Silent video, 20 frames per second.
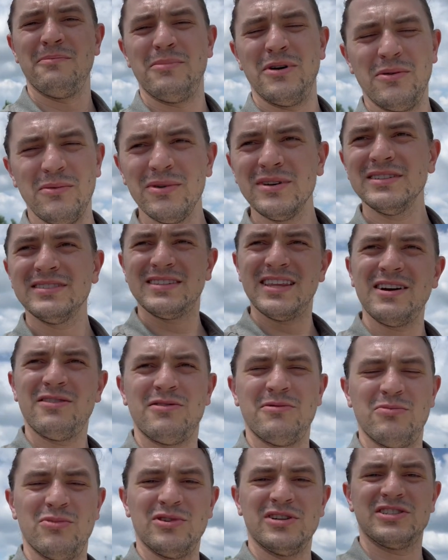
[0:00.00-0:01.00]
But was
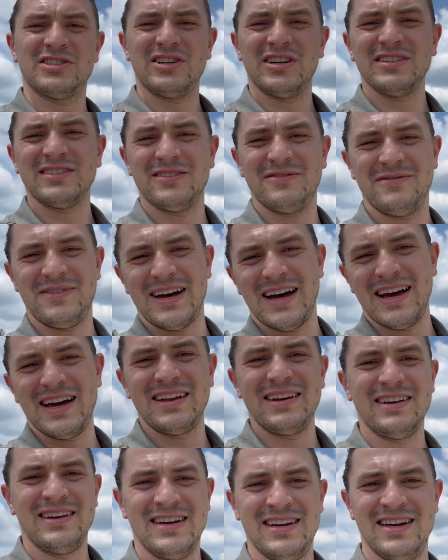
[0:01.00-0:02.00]
that remorse
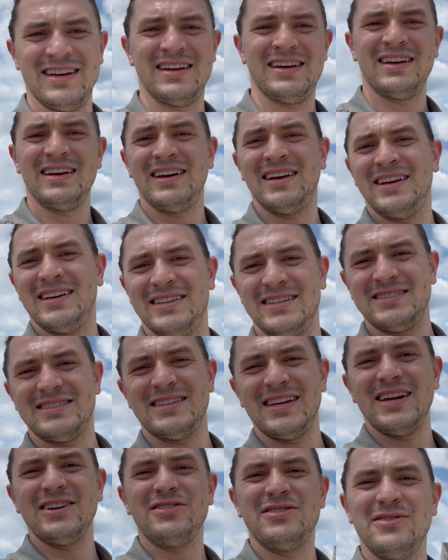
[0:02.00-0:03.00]
justified?
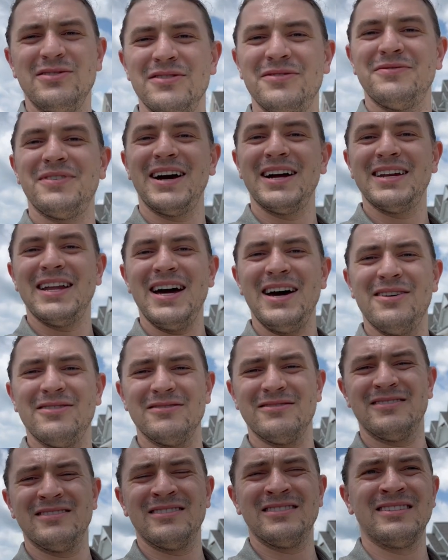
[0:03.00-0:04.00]
Stay tuned to find out.